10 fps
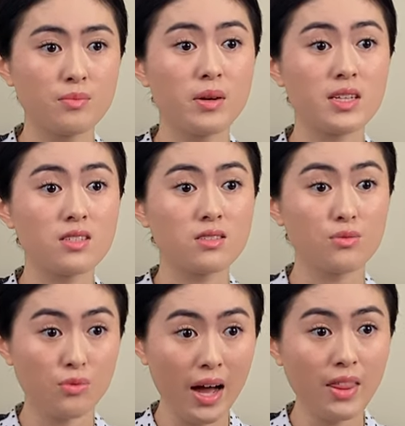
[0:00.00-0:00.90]
but
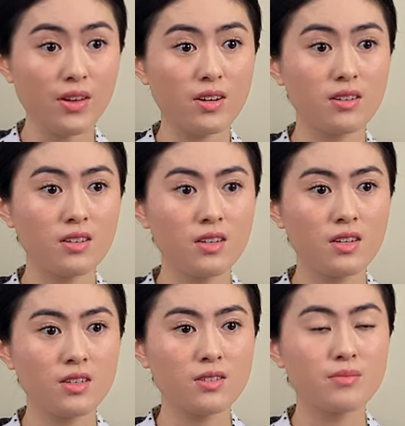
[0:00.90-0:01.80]
rather
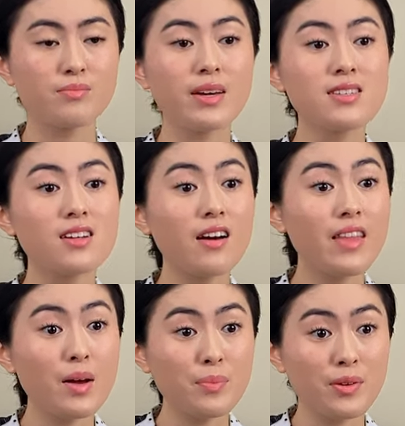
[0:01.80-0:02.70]
based on
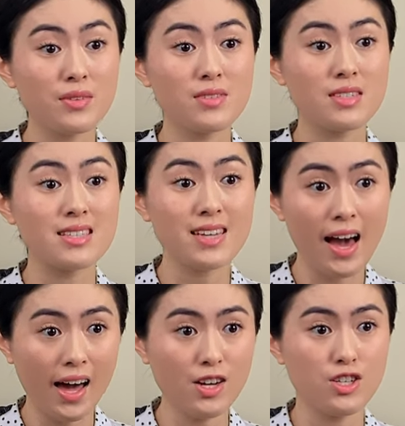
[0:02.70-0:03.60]
that person's
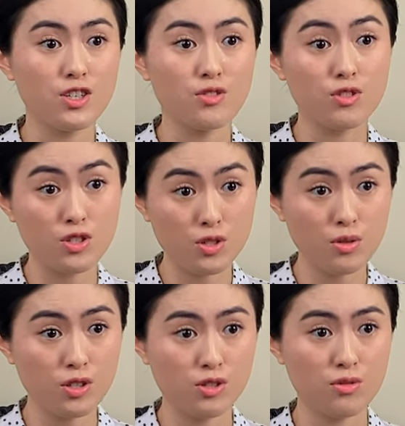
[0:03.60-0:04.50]
attitude
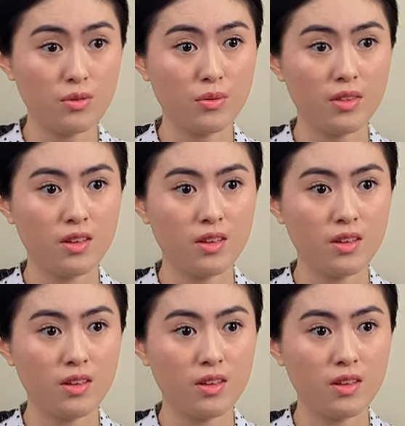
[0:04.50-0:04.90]
to the truth,